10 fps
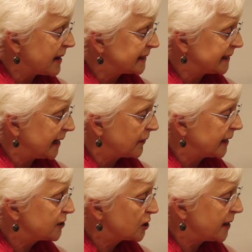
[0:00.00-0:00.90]
by
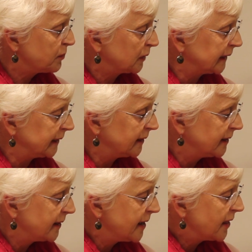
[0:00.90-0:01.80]
Sarah Chamberlain.
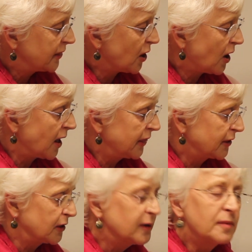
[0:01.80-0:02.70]
The
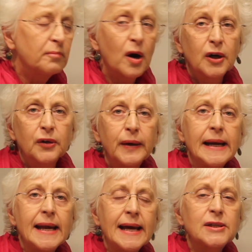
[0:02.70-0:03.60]
author,
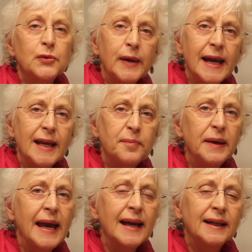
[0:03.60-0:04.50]
Margarette S. Reid,
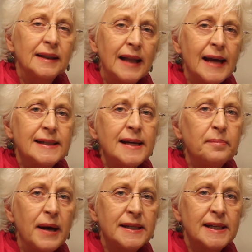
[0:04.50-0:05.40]
began collecting
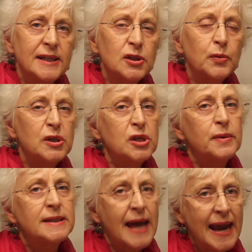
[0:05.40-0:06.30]
buttons when she
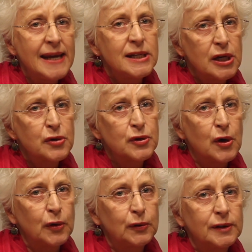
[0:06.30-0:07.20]
was eight years
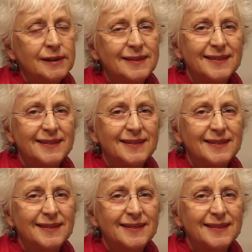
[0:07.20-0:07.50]
old.